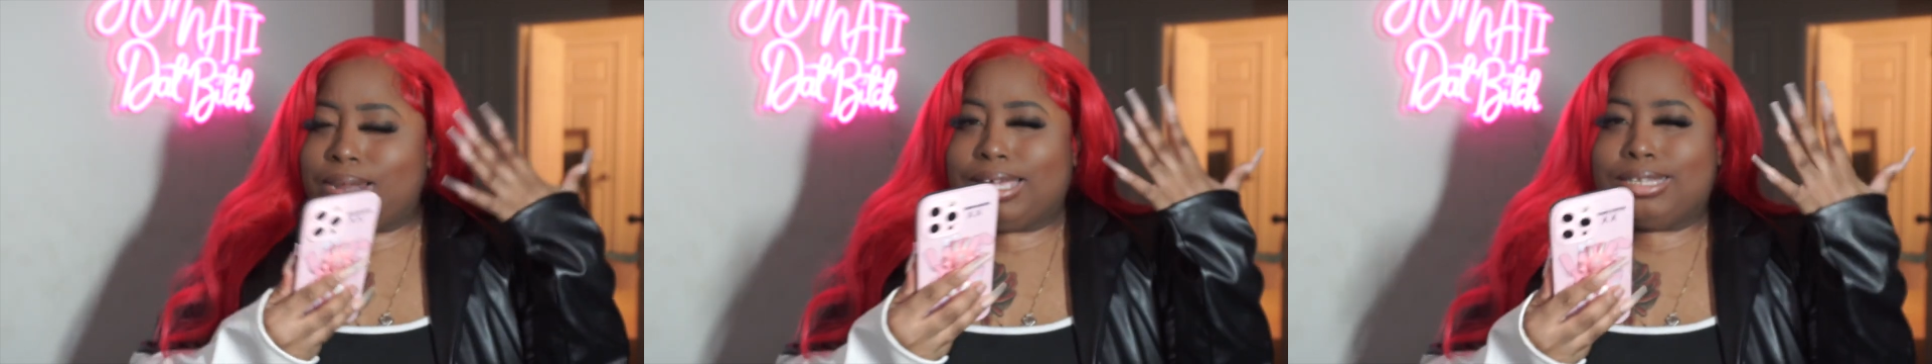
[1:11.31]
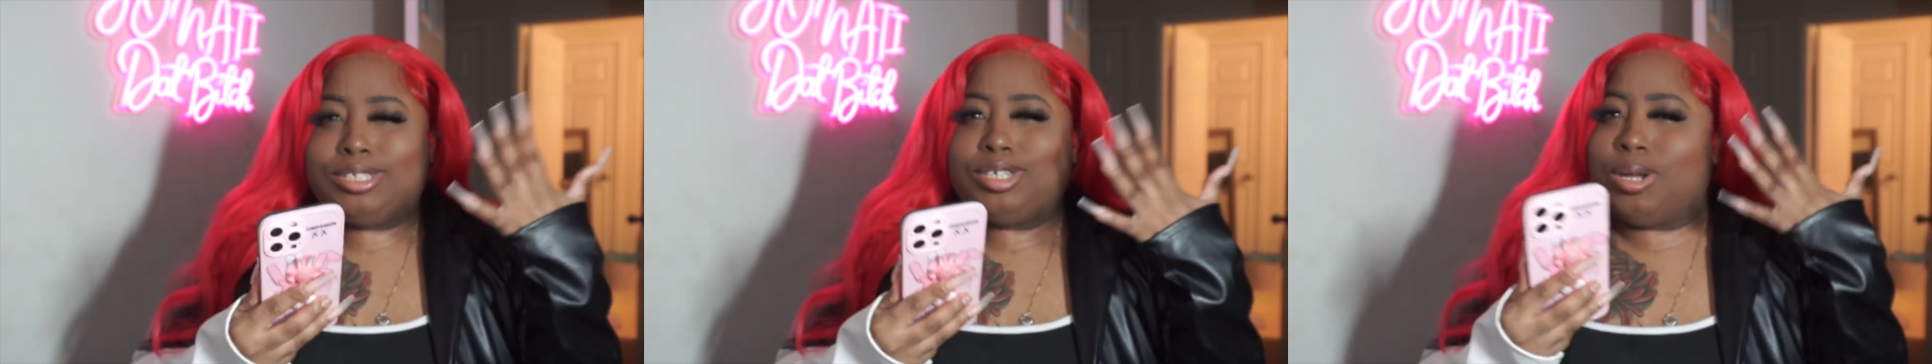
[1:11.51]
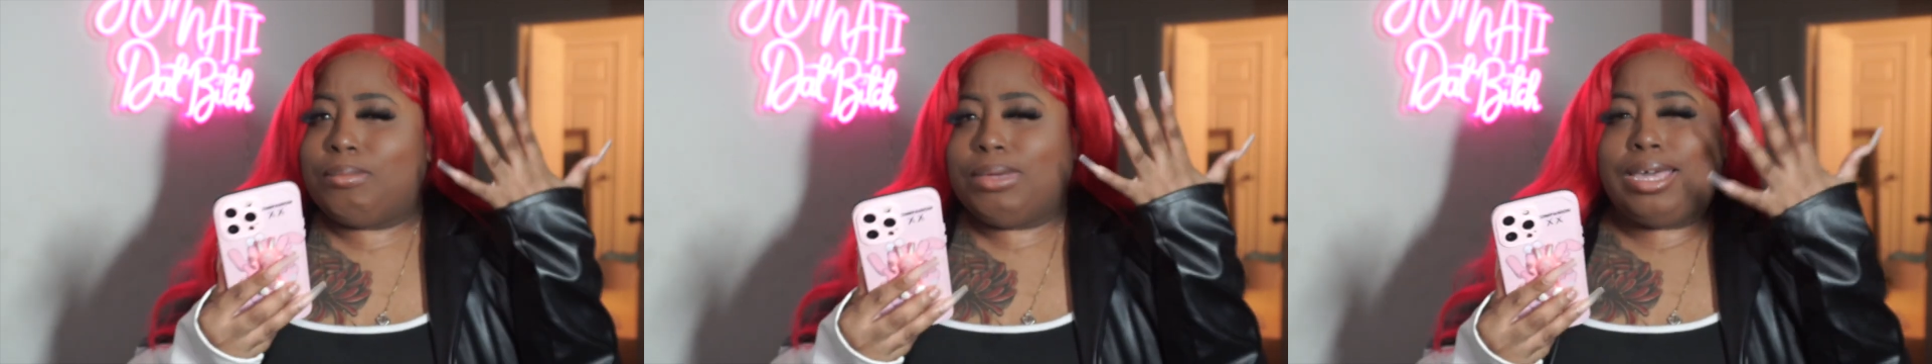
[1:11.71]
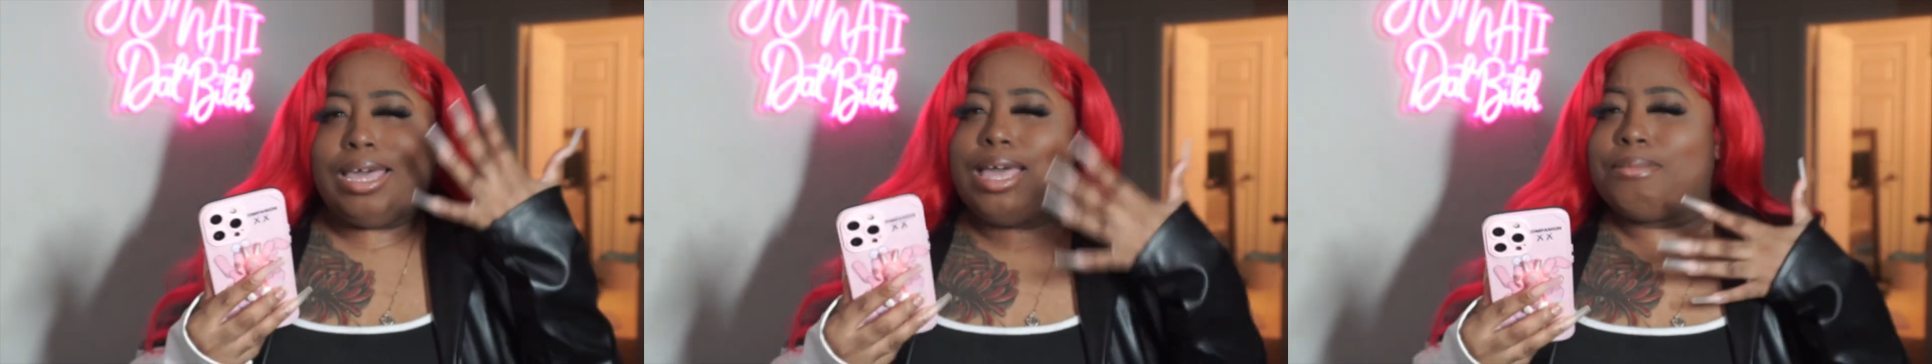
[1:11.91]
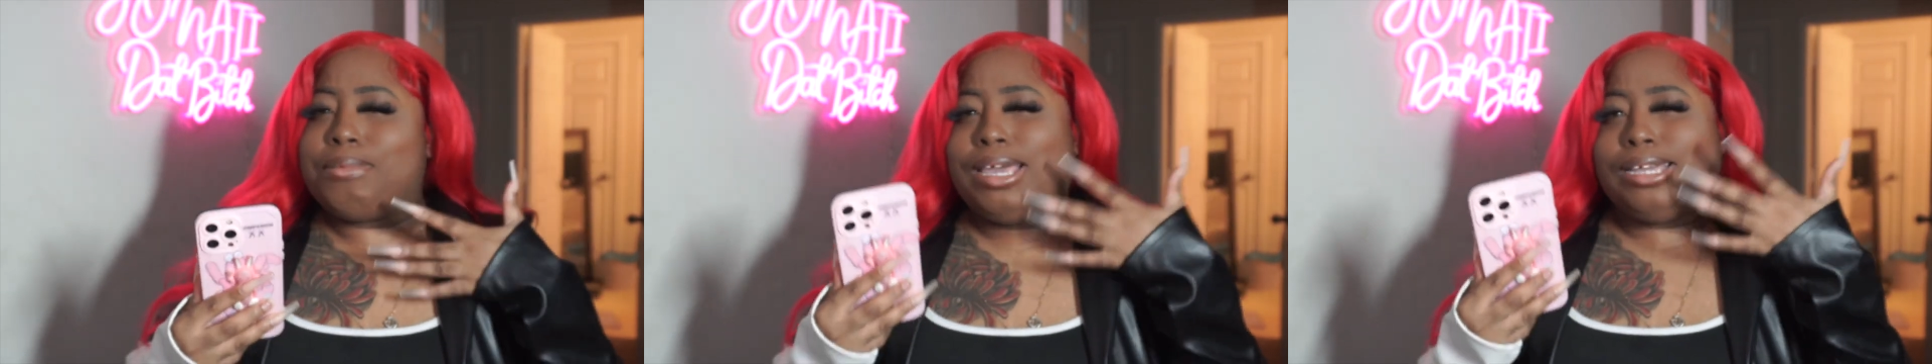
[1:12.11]
Like, turn me
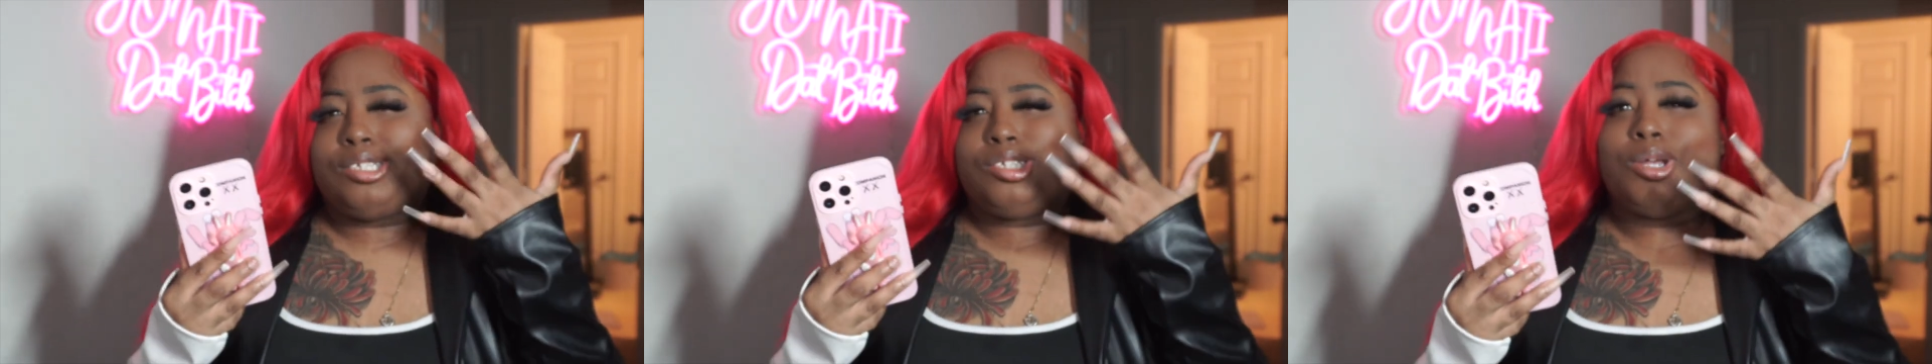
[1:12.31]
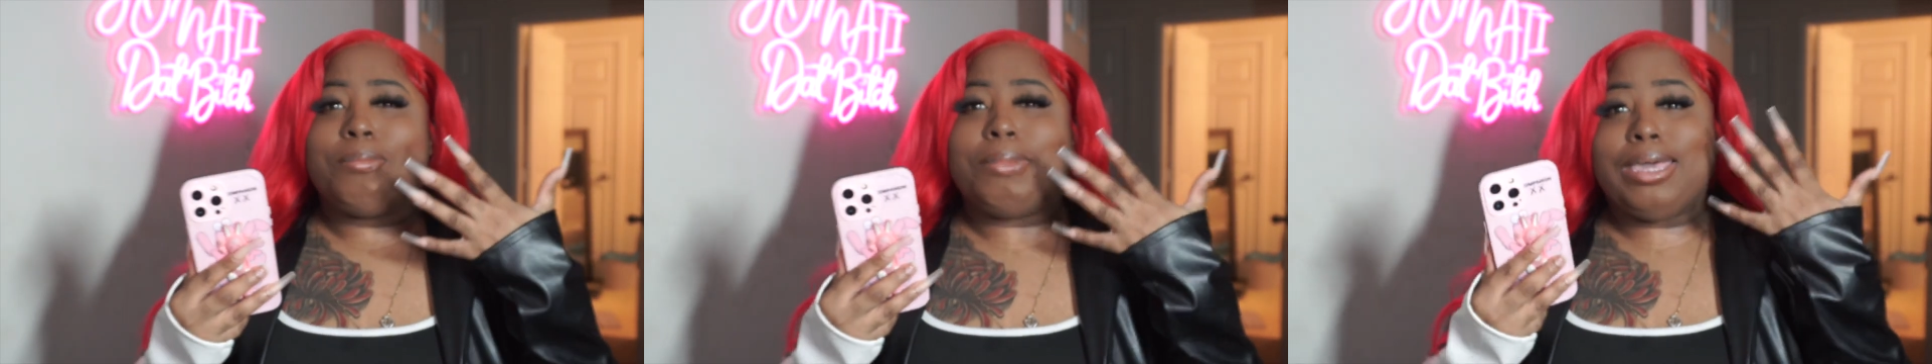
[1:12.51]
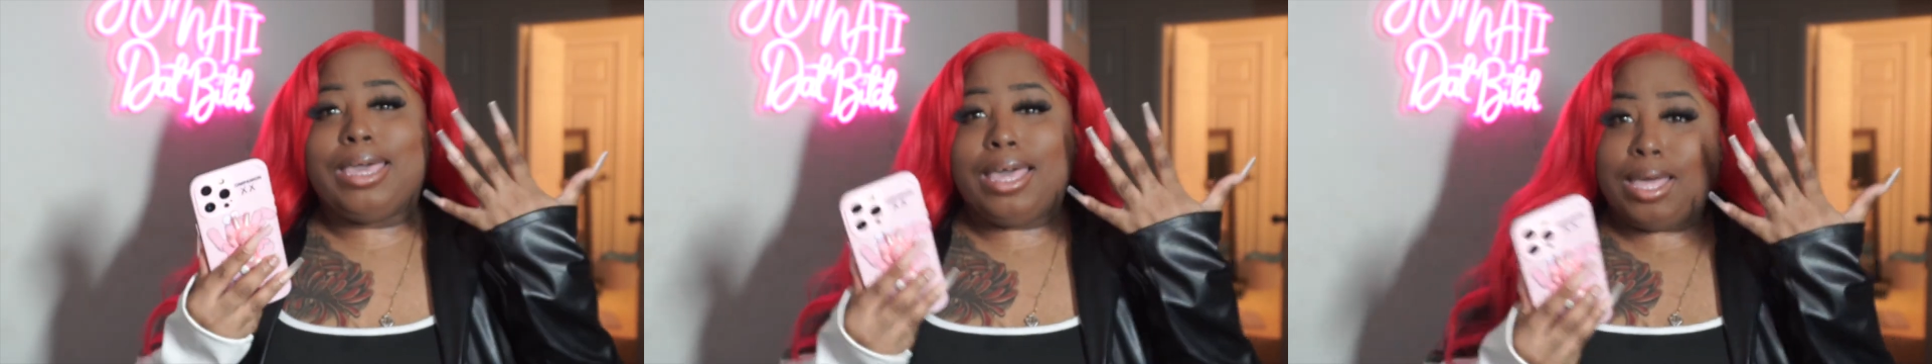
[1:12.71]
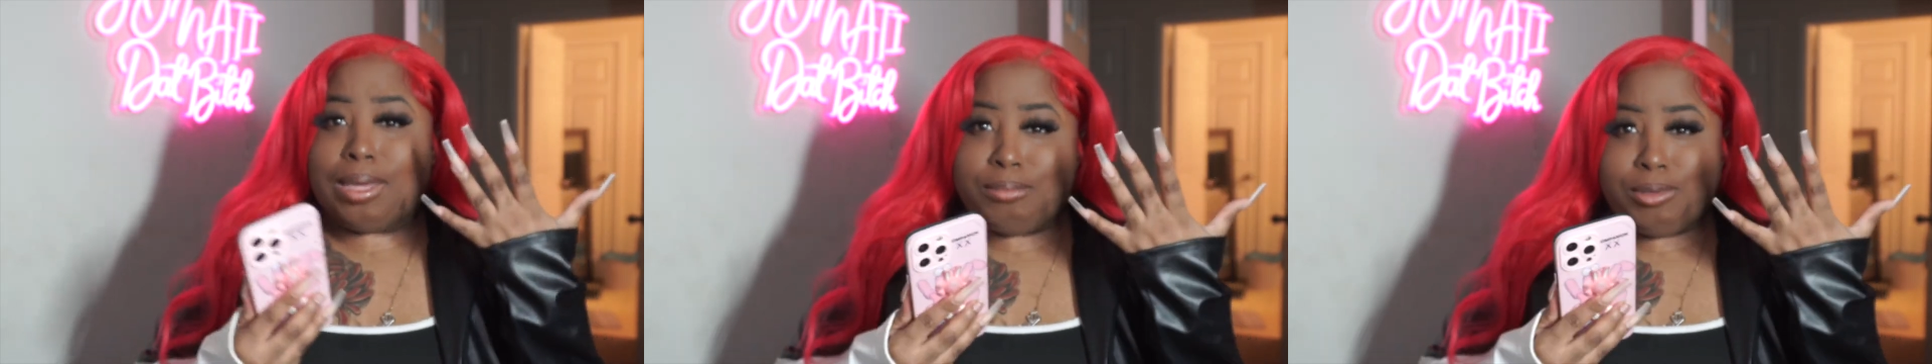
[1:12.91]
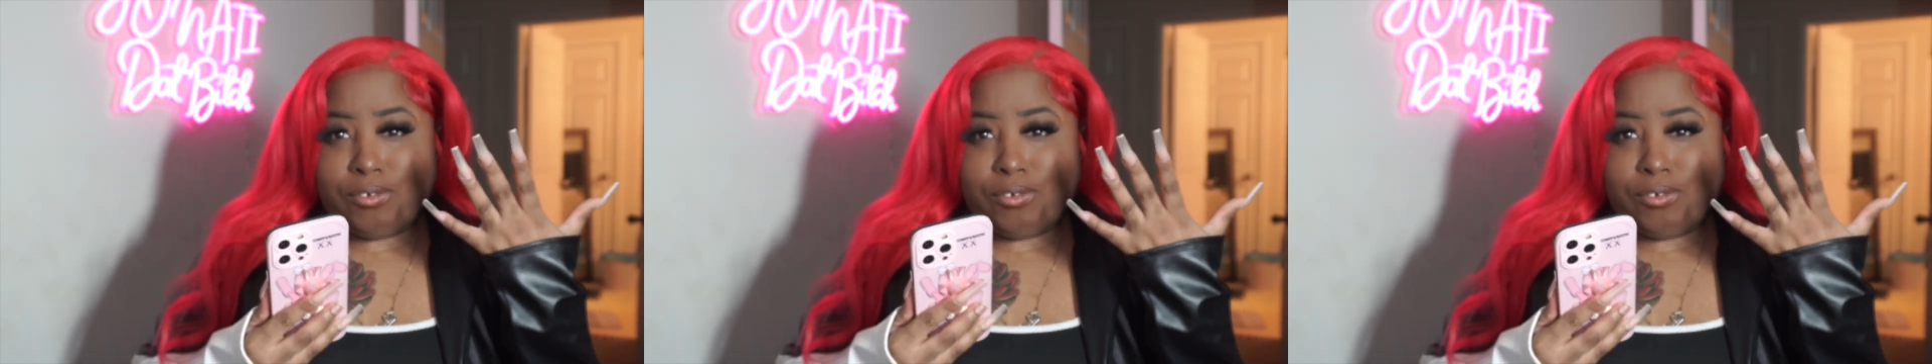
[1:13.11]
up. Like, turn me up.